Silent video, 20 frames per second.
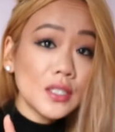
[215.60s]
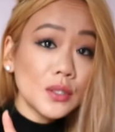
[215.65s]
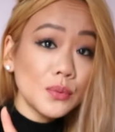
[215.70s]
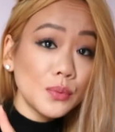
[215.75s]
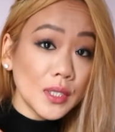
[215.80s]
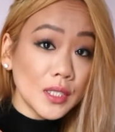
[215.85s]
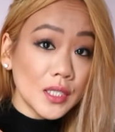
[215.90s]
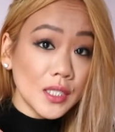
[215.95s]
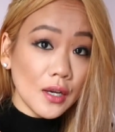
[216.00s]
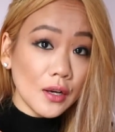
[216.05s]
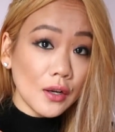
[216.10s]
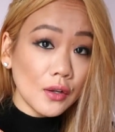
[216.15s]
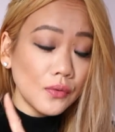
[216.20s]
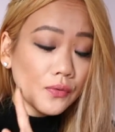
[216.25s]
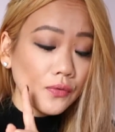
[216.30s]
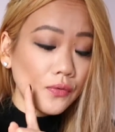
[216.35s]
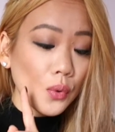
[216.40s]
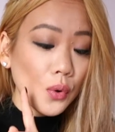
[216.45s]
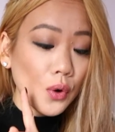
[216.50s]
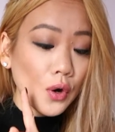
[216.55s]
is
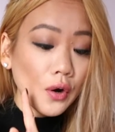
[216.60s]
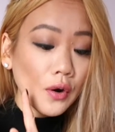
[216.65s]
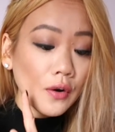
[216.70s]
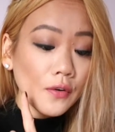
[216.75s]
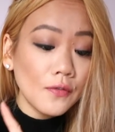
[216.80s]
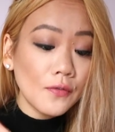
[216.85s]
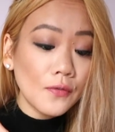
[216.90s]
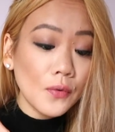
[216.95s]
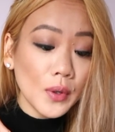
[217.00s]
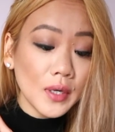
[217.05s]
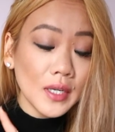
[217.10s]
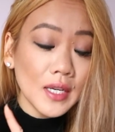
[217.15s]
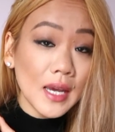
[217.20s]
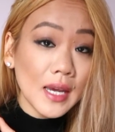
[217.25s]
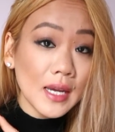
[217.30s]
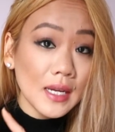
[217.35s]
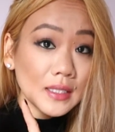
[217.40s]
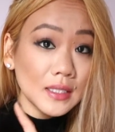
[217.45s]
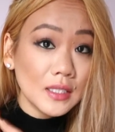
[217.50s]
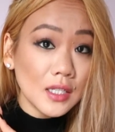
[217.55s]
retailed for
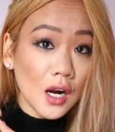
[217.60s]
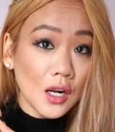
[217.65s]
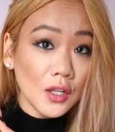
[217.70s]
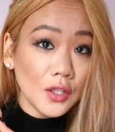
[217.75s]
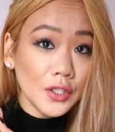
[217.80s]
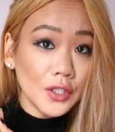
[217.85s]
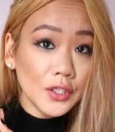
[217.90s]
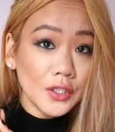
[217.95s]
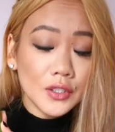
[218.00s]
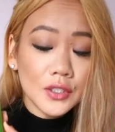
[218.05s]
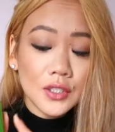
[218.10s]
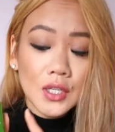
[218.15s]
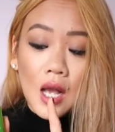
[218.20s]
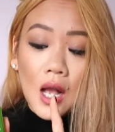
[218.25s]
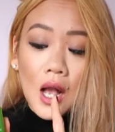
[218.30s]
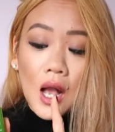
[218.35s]
$48.